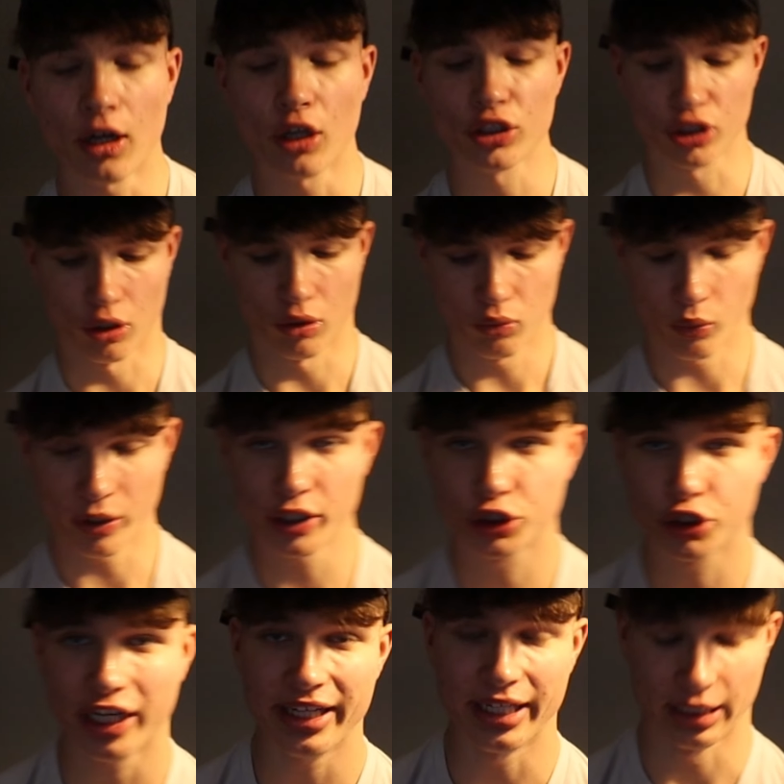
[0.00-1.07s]
And also, when you're
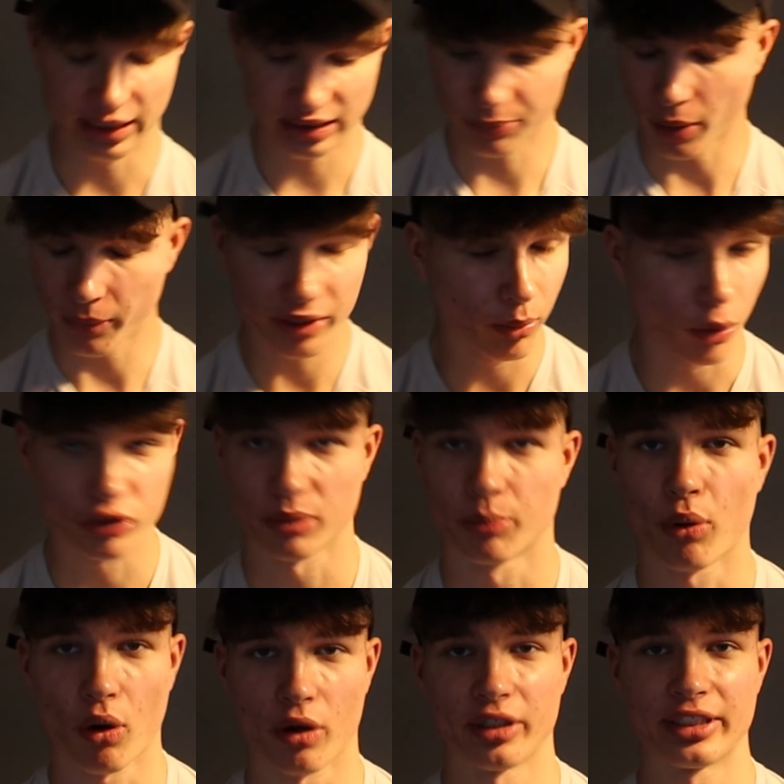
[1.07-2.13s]
training, this is probably the most
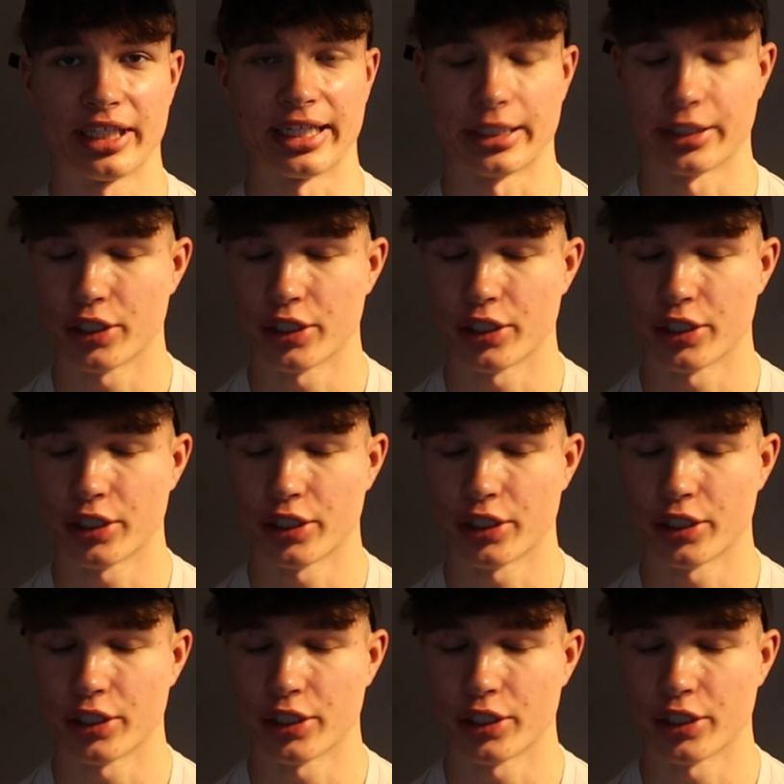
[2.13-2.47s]
important thing.